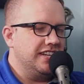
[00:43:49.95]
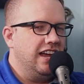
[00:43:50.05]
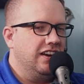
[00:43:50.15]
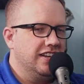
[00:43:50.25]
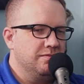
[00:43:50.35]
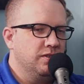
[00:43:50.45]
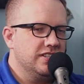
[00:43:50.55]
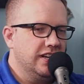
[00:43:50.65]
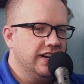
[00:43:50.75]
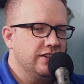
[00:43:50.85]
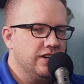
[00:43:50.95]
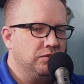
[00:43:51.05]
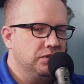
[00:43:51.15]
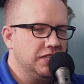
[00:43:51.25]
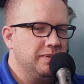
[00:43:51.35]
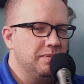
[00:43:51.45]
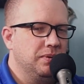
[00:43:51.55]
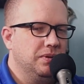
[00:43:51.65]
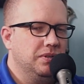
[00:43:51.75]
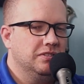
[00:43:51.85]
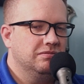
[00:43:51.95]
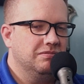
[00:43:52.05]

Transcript: stay on as a mercenary and travel with these people,